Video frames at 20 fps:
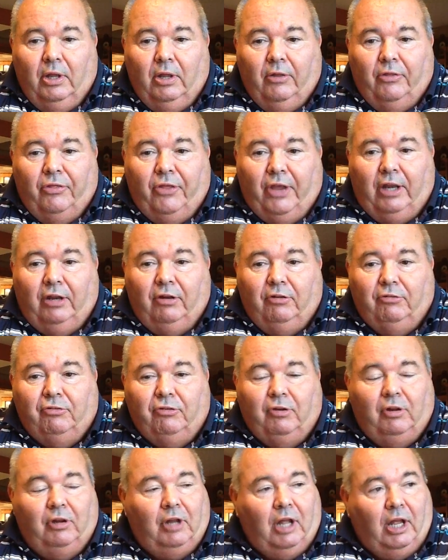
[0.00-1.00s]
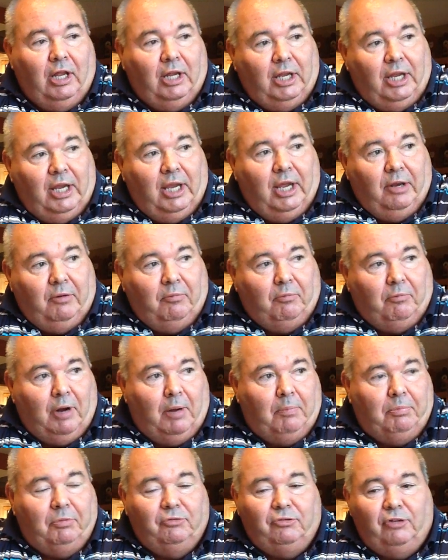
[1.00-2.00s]
Thetas, again,
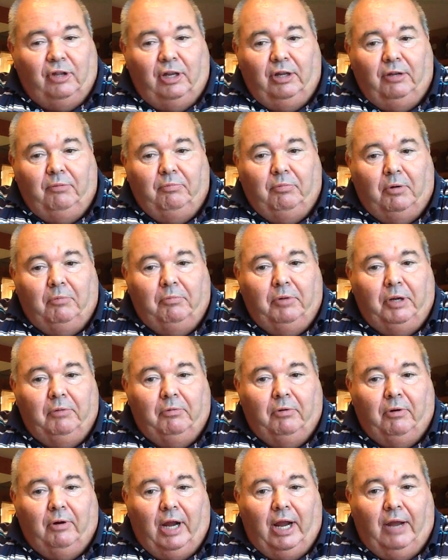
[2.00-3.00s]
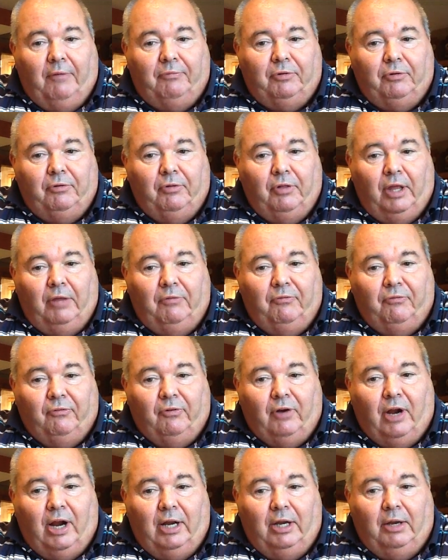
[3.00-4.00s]
represented what we were after, that
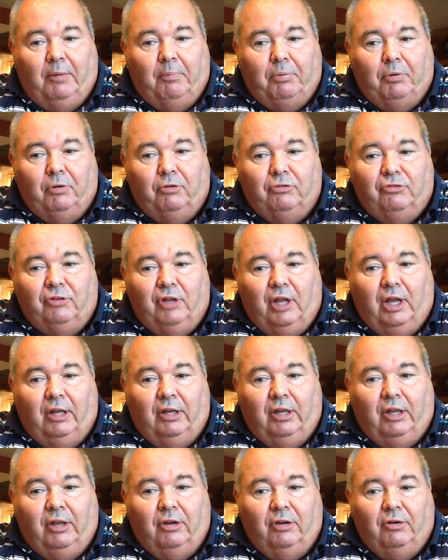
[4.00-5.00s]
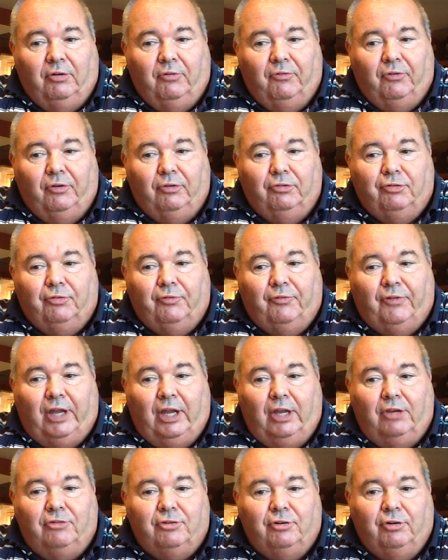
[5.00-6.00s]
variety of personality and the
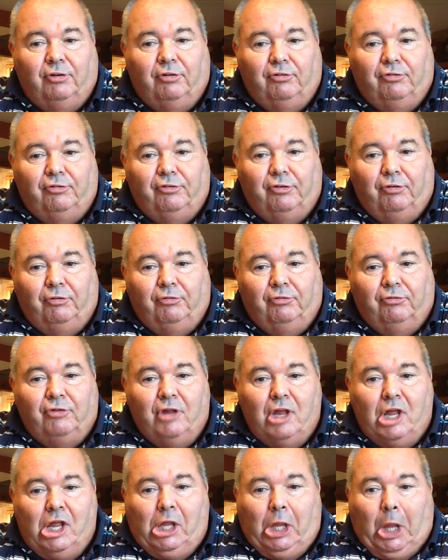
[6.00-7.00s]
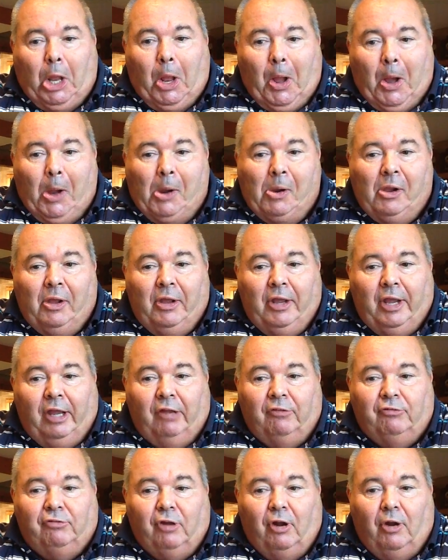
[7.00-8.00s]
diversification of the students.
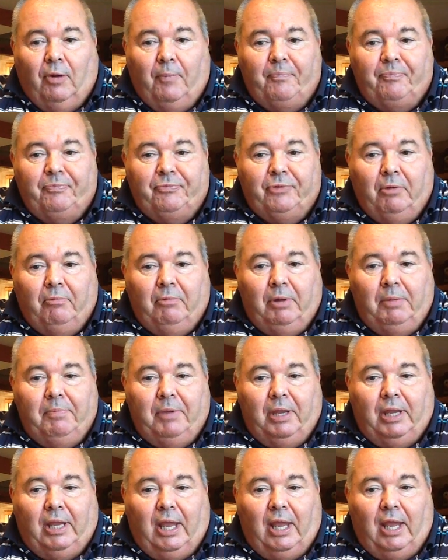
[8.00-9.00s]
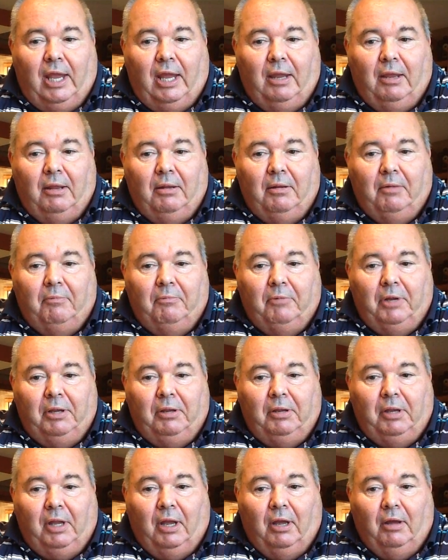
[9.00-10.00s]
And so we became
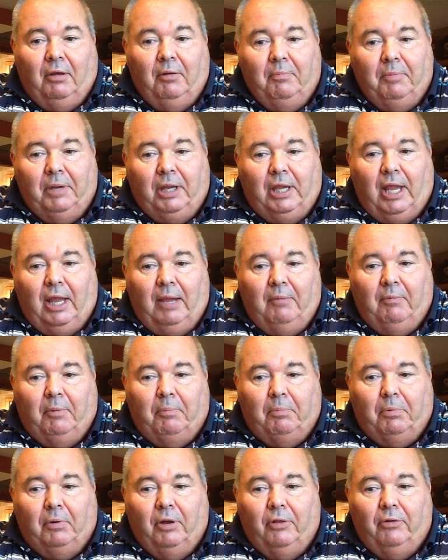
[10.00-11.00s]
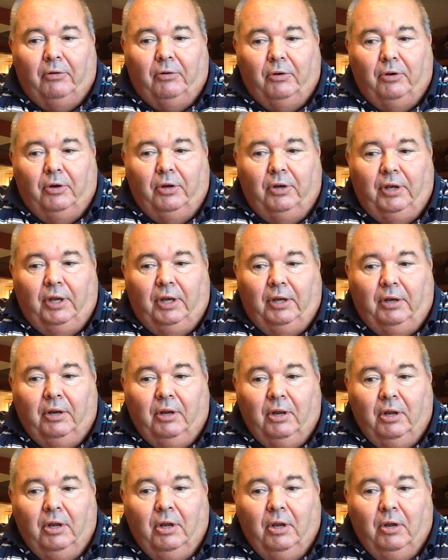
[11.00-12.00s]
a brotherhood that
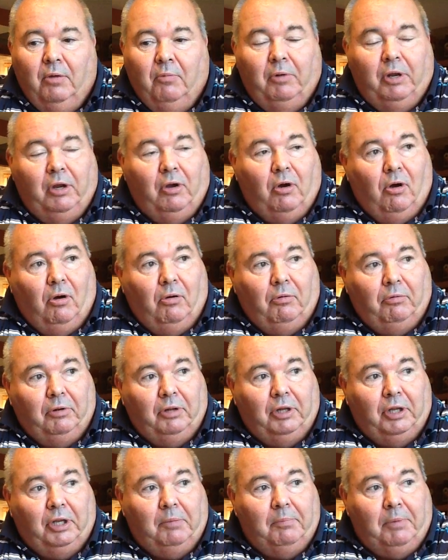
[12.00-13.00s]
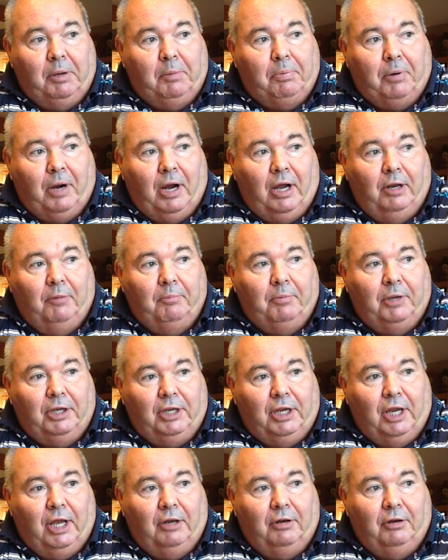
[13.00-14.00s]
we all really could be proud of, but
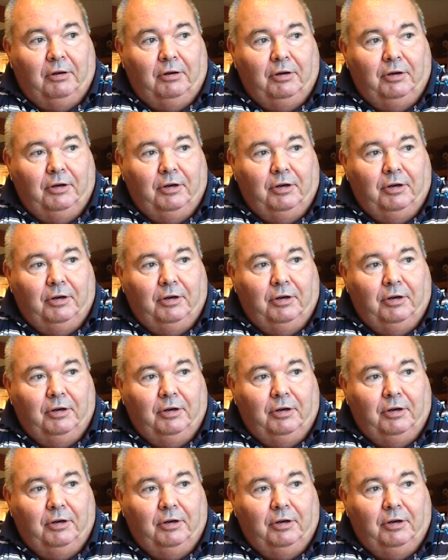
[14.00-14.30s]
yet